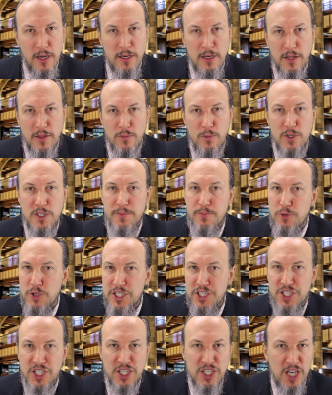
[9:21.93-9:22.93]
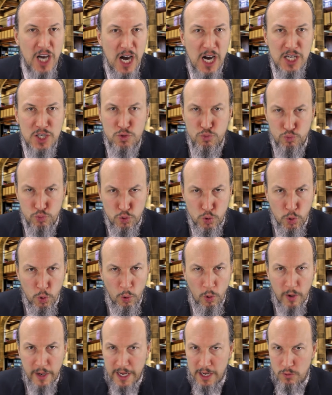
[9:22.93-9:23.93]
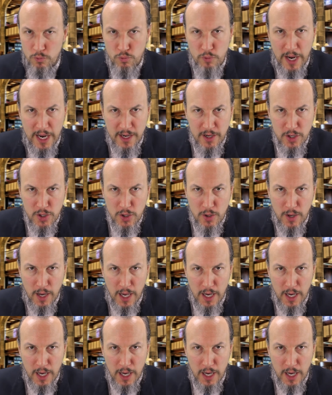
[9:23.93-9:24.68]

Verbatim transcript: in other words, preaching God's rule and reign in your